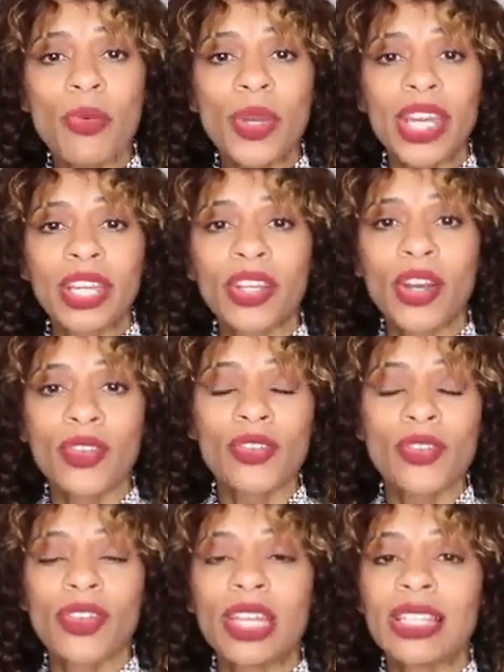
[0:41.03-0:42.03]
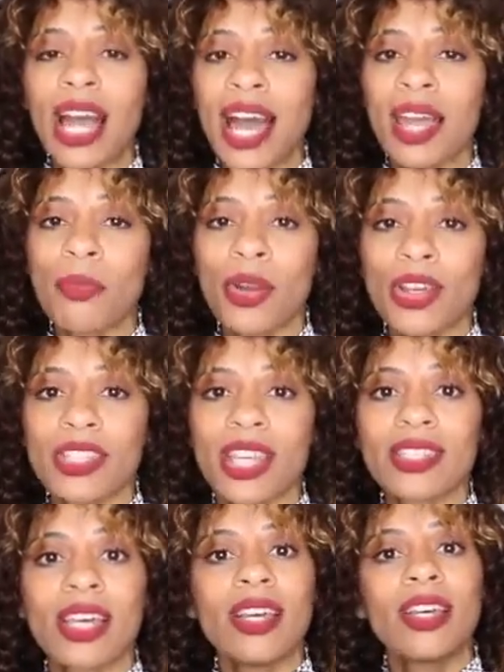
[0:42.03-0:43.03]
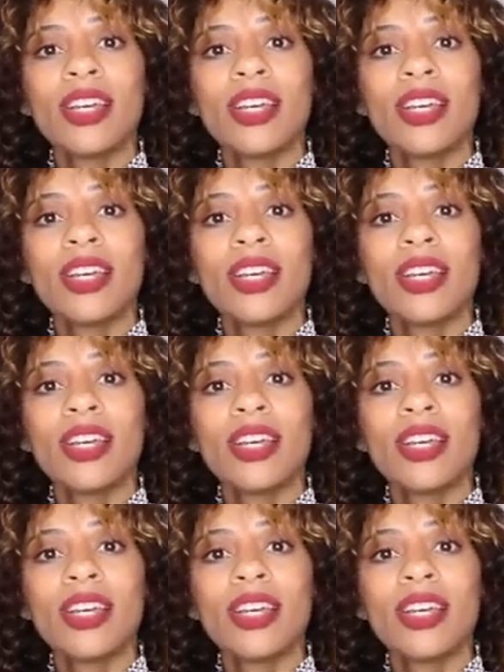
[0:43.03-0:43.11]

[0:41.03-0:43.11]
We're going to go through the entire process